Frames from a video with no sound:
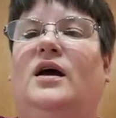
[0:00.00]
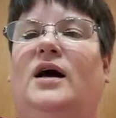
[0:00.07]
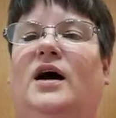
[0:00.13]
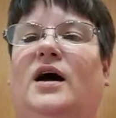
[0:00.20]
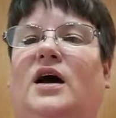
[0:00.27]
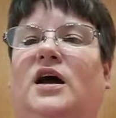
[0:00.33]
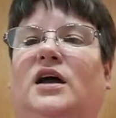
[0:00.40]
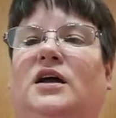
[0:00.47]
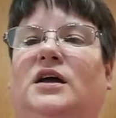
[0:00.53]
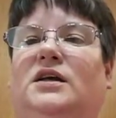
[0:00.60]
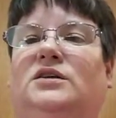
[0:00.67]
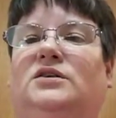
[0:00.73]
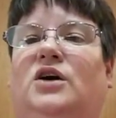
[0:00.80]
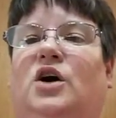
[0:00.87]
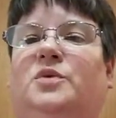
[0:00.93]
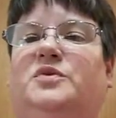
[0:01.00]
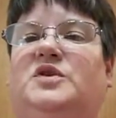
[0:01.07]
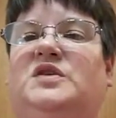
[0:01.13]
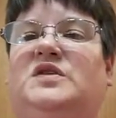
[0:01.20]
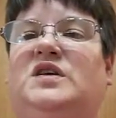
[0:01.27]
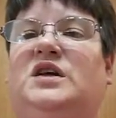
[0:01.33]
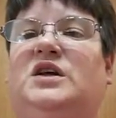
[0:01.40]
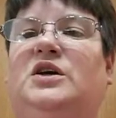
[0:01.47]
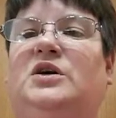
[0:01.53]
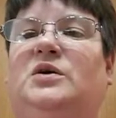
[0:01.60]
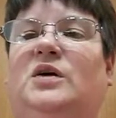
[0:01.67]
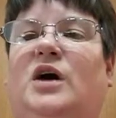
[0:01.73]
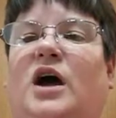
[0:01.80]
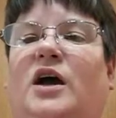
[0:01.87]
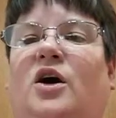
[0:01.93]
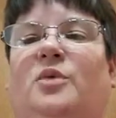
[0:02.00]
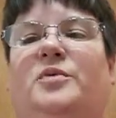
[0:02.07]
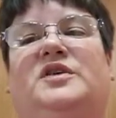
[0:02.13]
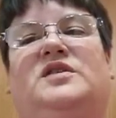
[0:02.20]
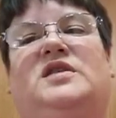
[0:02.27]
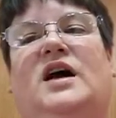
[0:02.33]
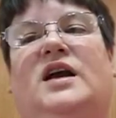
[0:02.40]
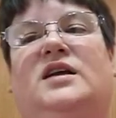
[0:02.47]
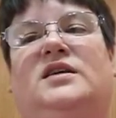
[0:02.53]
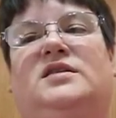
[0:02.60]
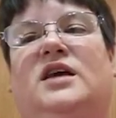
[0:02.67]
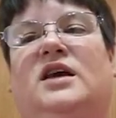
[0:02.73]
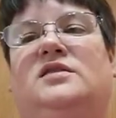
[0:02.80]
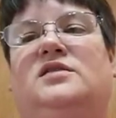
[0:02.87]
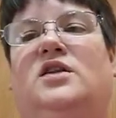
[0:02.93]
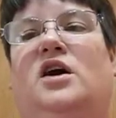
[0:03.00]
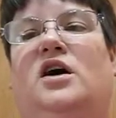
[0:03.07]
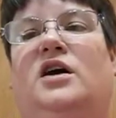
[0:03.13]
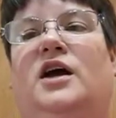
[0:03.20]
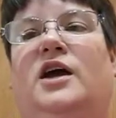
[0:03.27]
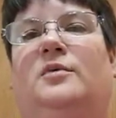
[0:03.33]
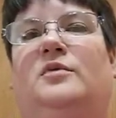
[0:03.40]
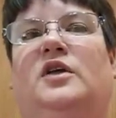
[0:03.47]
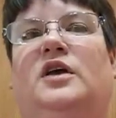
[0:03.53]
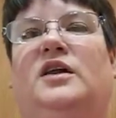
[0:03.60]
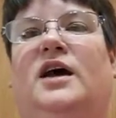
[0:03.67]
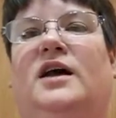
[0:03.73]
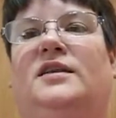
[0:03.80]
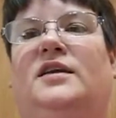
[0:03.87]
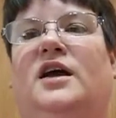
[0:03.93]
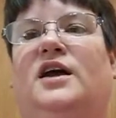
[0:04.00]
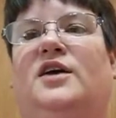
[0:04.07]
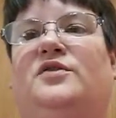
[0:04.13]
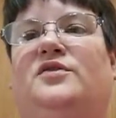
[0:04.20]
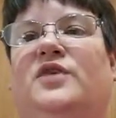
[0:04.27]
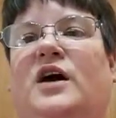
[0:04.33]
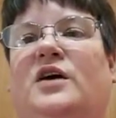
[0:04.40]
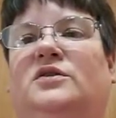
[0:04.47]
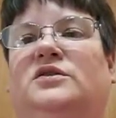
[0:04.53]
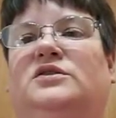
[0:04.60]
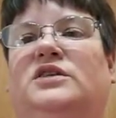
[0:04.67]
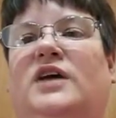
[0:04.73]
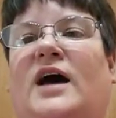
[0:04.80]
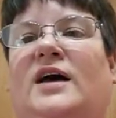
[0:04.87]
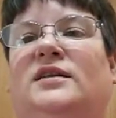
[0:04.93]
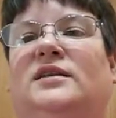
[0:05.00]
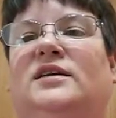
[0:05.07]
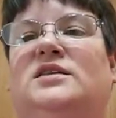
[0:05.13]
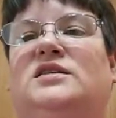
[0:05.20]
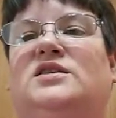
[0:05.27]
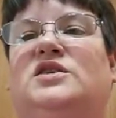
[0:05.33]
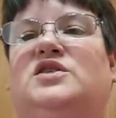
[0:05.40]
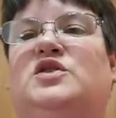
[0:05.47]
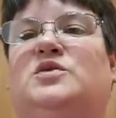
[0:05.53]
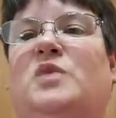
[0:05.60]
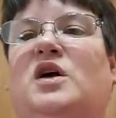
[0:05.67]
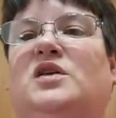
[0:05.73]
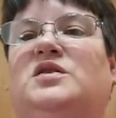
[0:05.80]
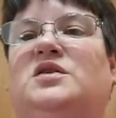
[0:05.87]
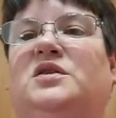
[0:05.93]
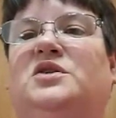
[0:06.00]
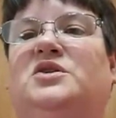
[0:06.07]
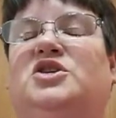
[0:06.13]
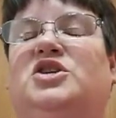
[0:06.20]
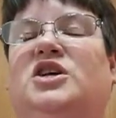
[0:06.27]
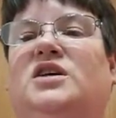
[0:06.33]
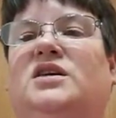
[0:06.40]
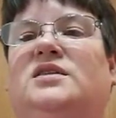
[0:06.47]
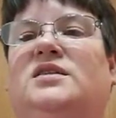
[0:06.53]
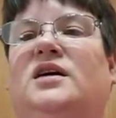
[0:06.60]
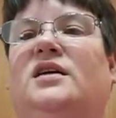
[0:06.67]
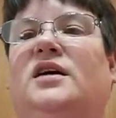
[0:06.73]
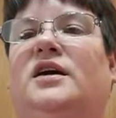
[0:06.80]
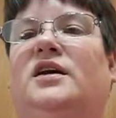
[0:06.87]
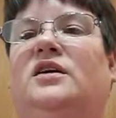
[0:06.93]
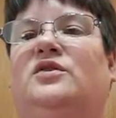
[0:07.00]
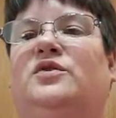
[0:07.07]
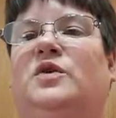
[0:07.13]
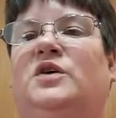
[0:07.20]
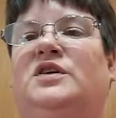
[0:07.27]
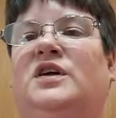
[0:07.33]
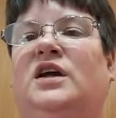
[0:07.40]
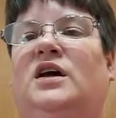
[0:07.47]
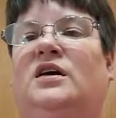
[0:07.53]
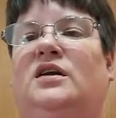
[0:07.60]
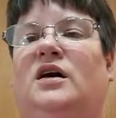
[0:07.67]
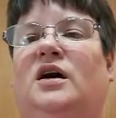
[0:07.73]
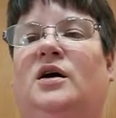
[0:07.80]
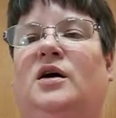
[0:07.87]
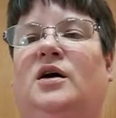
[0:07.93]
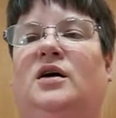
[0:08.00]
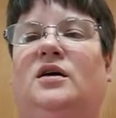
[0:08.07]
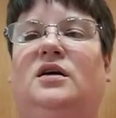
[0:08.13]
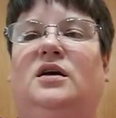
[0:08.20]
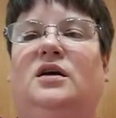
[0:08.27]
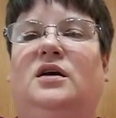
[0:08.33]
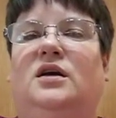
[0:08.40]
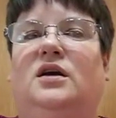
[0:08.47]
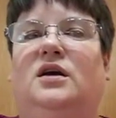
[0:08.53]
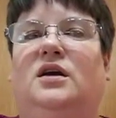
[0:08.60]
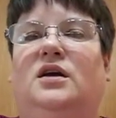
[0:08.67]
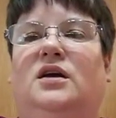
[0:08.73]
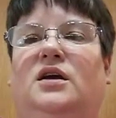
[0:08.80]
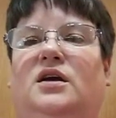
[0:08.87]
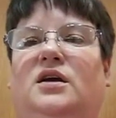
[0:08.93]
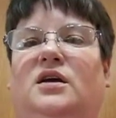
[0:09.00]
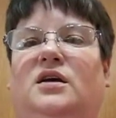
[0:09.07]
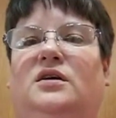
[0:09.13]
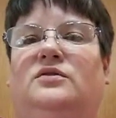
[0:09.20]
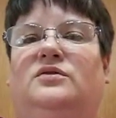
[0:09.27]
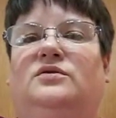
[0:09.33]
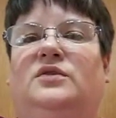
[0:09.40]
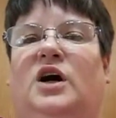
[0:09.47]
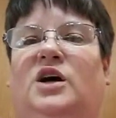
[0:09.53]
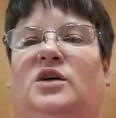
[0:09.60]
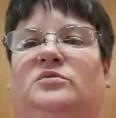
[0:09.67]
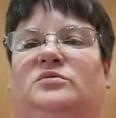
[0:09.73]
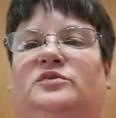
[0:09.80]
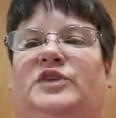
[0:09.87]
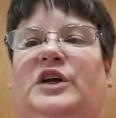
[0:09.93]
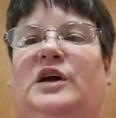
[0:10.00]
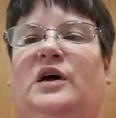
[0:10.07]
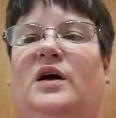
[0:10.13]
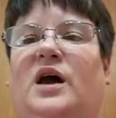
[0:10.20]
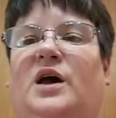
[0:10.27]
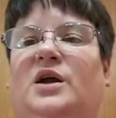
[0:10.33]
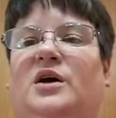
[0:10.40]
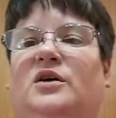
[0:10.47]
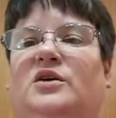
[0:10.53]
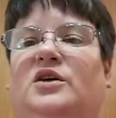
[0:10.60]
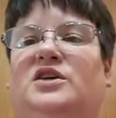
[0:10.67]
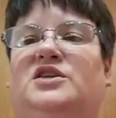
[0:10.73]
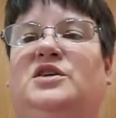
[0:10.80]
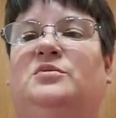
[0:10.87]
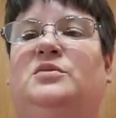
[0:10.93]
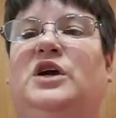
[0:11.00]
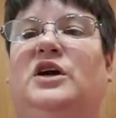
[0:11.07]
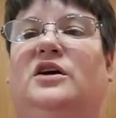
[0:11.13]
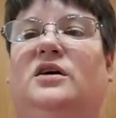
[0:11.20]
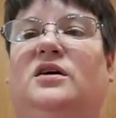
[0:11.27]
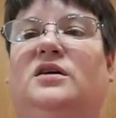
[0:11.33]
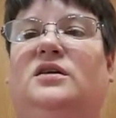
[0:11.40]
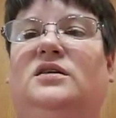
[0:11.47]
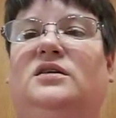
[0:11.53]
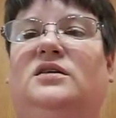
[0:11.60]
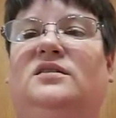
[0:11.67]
I hope to see you. I hope it's not as, as long. I am really glad that I have found at least a small solution until I can afford to get... Uh, um, figure out how to, to mirror